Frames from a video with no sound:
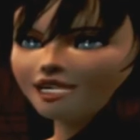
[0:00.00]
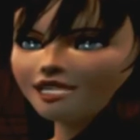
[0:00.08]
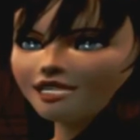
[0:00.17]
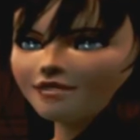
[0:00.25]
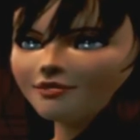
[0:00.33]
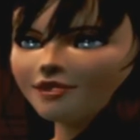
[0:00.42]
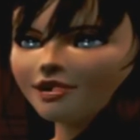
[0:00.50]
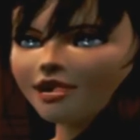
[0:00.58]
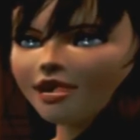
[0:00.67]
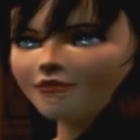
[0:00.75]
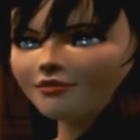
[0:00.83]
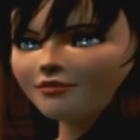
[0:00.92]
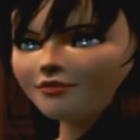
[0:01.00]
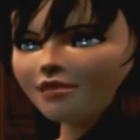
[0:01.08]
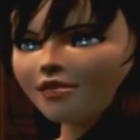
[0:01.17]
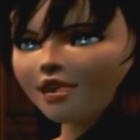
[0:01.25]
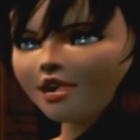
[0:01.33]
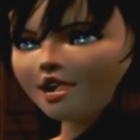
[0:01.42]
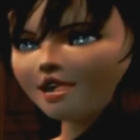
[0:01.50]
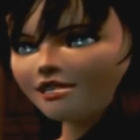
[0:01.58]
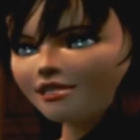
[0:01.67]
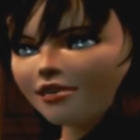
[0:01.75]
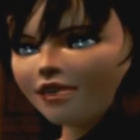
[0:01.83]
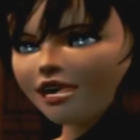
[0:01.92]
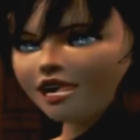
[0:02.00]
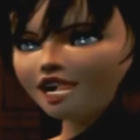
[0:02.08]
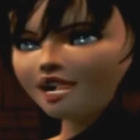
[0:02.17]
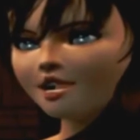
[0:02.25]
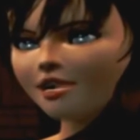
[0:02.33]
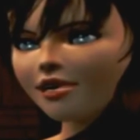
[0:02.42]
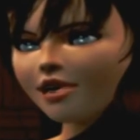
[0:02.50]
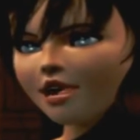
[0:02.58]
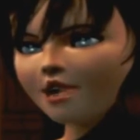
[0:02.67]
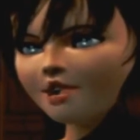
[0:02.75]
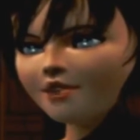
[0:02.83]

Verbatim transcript: is. Uh, my mother has not